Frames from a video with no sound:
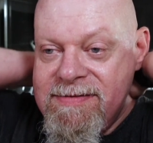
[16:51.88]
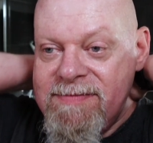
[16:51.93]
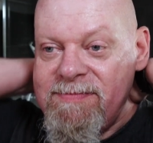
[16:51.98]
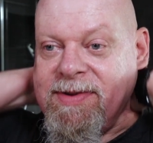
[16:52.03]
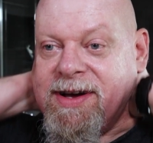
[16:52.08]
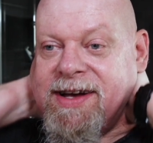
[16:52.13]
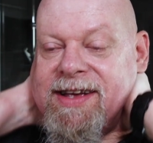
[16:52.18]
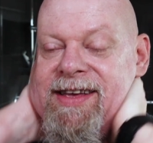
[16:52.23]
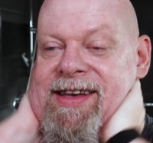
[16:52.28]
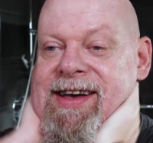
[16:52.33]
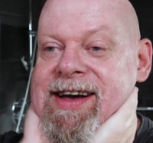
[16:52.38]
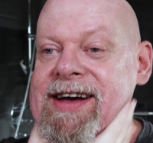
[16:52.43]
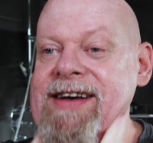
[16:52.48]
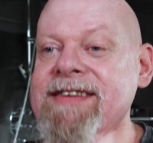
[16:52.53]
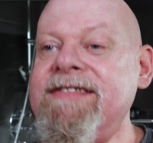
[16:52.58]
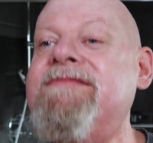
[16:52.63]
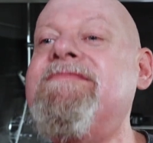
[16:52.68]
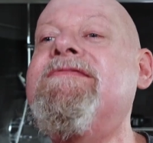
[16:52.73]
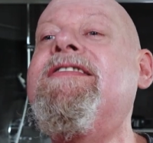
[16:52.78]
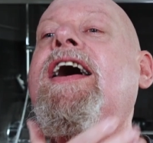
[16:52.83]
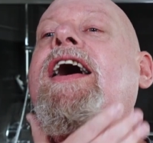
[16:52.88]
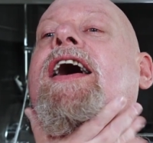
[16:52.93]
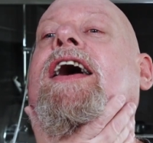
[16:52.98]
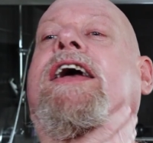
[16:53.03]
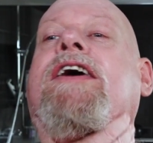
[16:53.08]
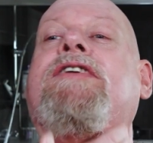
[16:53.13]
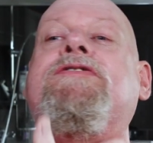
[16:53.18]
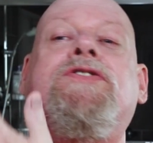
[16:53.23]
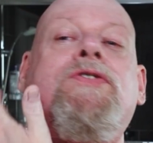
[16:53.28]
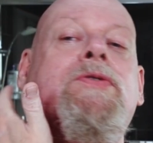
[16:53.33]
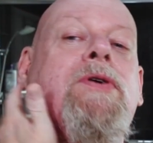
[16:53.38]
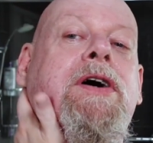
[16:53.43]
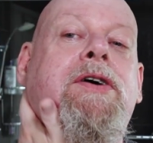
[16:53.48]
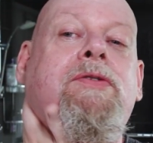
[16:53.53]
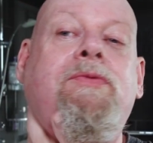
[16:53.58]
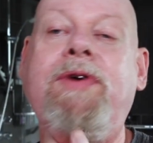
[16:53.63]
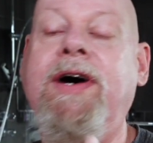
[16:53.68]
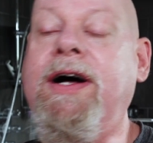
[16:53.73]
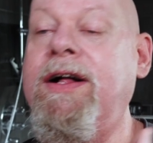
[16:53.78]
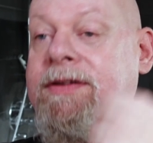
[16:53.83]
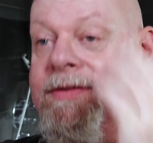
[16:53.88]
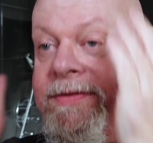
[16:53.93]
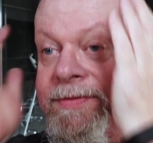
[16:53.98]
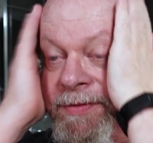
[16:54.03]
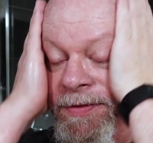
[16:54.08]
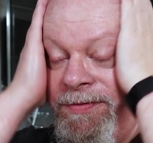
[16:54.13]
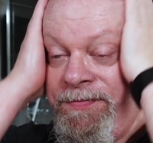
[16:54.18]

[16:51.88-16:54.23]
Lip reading: But yeah, that goes quite well.